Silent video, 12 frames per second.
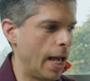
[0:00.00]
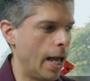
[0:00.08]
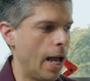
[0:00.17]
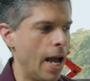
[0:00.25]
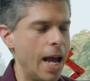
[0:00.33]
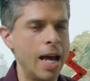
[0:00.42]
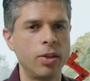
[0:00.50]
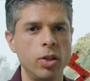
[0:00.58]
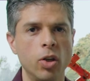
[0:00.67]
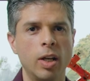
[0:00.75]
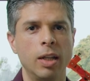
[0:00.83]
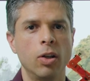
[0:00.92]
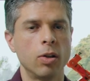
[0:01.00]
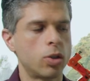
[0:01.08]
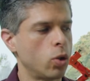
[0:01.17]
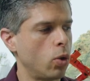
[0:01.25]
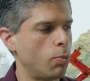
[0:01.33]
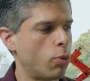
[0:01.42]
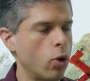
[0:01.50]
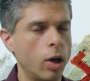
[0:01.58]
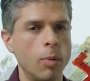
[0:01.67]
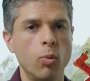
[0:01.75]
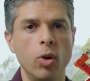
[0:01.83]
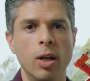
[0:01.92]
And you can also
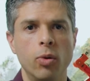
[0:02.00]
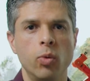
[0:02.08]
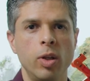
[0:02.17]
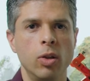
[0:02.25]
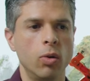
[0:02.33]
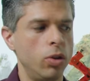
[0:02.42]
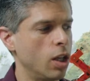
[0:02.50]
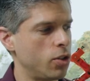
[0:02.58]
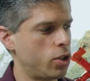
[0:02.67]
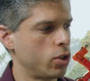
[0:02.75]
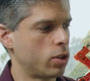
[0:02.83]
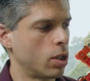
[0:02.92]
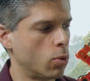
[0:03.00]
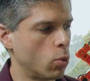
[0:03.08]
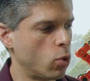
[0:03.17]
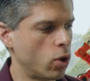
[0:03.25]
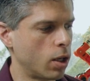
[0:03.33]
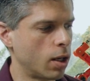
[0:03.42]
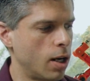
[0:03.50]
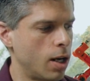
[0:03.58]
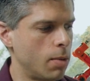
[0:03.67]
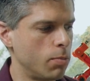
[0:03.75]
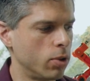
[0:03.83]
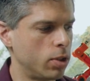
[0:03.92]
program with Arduino not just a robotic
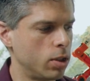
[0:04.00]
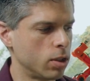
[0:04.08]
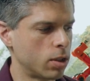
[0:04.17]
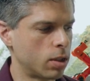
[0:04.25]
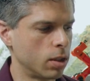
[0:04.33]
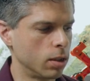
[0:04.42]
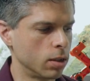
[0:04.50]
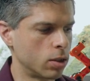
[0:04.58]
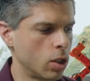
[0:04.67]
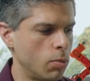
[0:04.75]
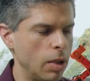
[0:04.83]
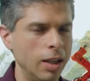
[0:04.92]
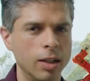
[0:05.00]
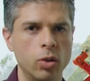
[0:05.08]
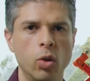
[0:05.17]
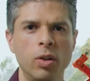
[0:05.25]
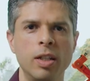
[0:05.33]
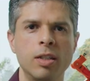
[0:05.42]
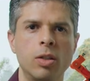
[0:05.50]
arm, but just some electronics